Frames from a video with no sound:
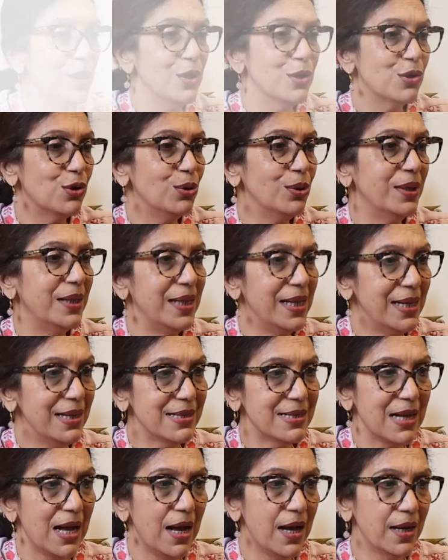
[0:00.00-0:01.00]
So
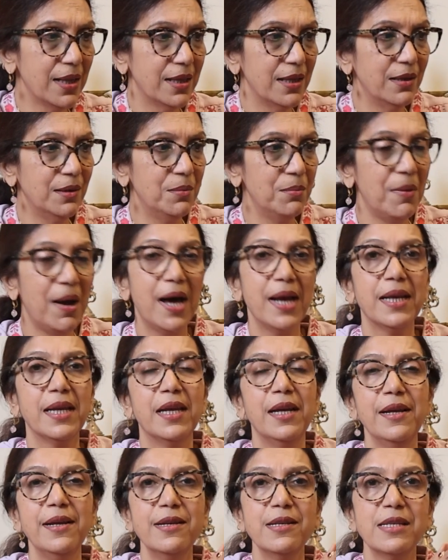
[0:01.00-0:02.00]
these are the
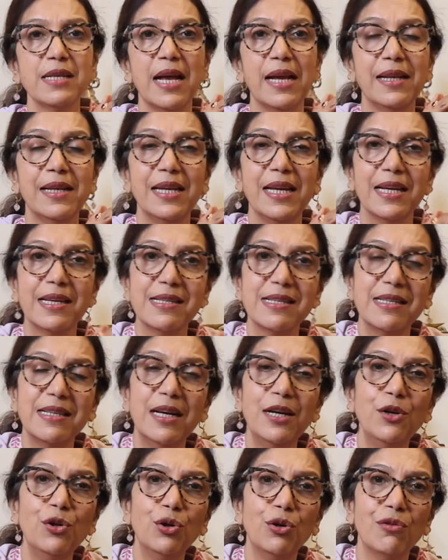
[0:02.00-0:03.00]
markings and the
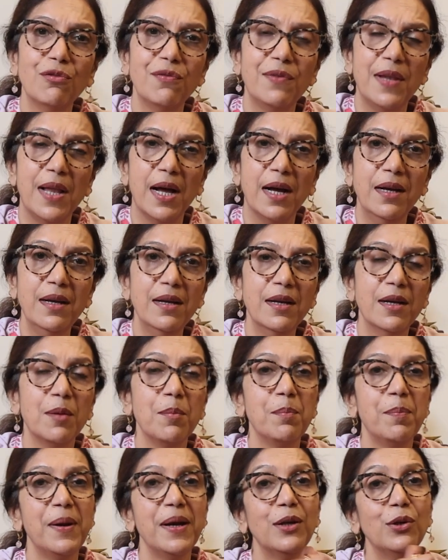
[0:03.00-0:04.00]
extent of lung
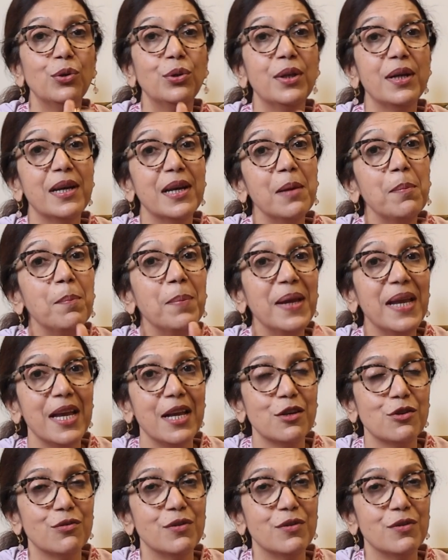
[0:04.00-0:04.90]
compared to the rib cage,